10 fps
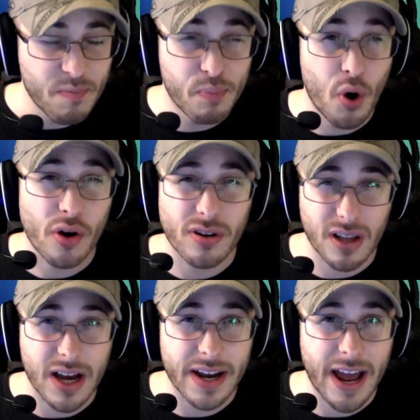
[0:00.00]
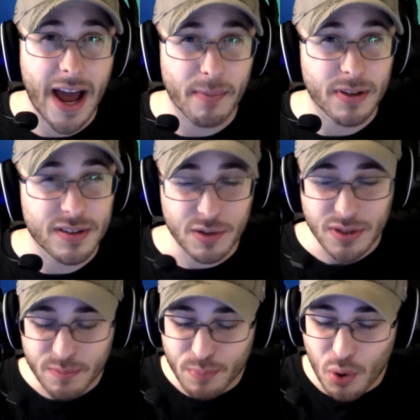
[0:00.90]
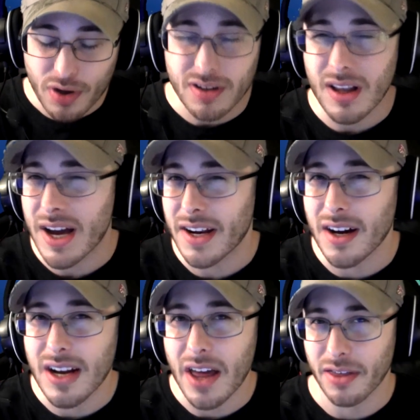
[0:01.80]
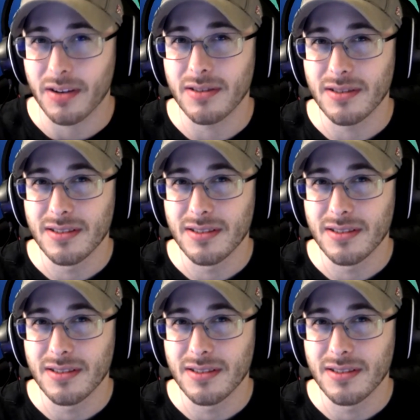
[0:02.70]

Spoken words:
borderline happy. So it's borderline unethical.